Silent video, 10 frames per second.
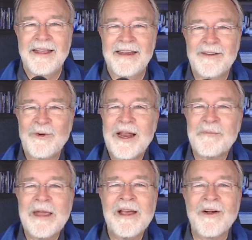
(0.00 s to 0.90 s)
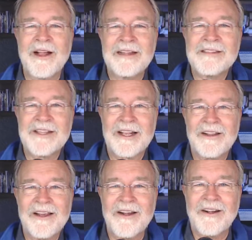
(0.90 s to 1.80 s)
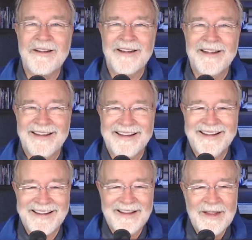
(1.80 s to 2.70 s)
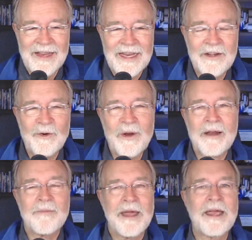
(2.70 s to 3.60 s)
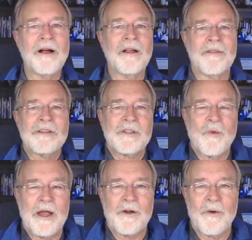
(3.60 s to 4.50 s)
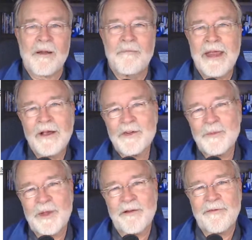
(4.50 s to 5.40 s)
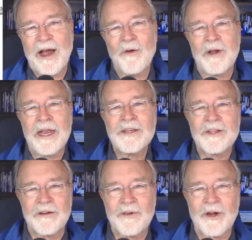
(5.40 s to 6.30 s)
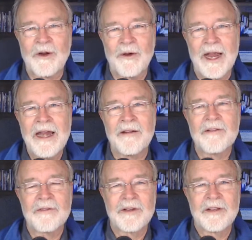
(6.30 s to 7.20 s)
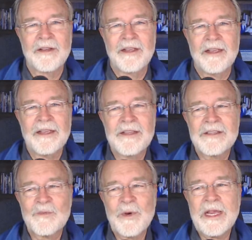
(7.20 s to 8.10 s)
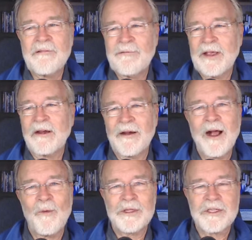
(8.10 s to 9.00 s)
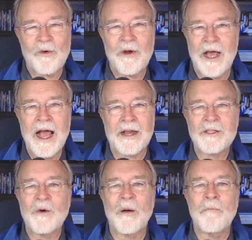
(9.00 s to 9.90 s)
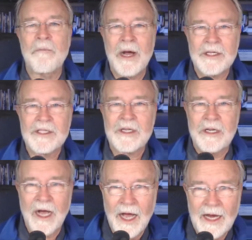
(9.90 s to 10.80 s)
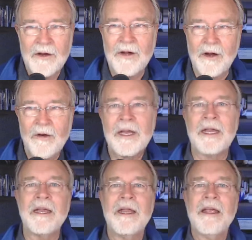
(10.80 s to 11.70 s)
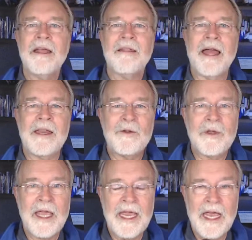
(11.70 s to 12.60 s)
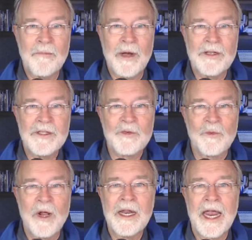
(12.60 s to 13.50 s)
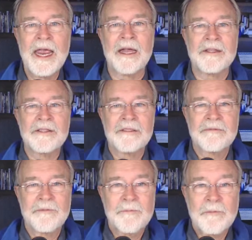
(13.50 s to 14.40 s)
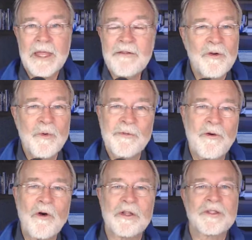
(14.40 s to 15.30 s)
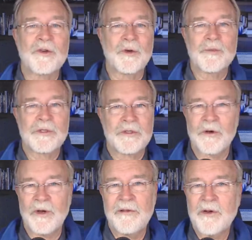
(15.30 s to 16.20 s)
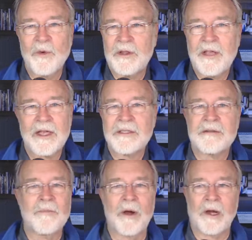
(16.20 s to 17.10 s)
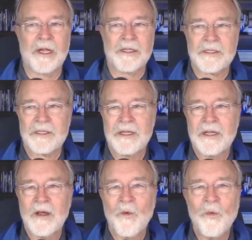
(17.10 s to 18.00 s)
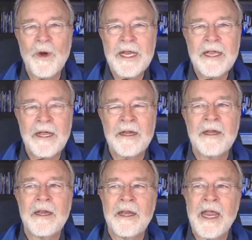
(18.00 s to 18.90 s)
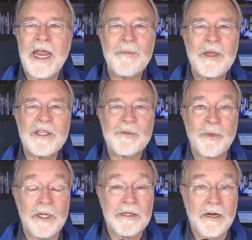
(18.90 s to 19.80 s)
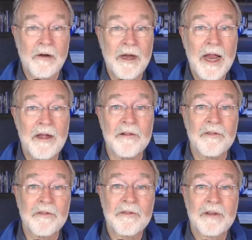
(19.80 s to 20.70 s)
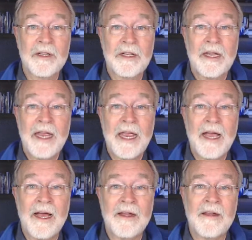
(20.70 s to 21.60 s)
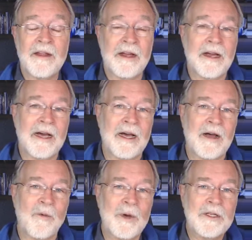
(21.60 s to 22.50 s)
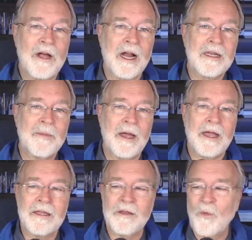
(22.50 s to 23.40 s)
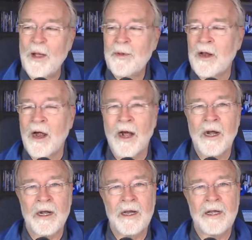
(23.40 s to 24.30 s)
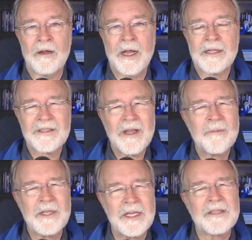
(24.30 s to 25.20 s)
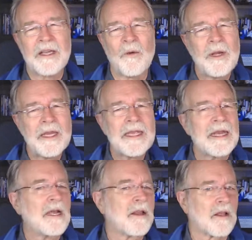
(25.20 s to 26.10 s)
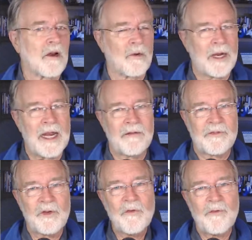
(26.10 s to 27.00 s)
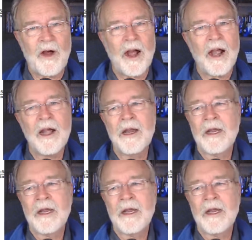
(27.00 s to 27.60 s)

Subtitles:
direct mail cuts the clutter. In direct mail, and this is why direct mail should be the foundation of your creative, is we can figure out what's going on to a much higher degree than you can by just running ads. Even with focus groups or even with test markets, we can A/B split the creative. And we talked about in the webinar at some detail. We didn't get into the creative too far.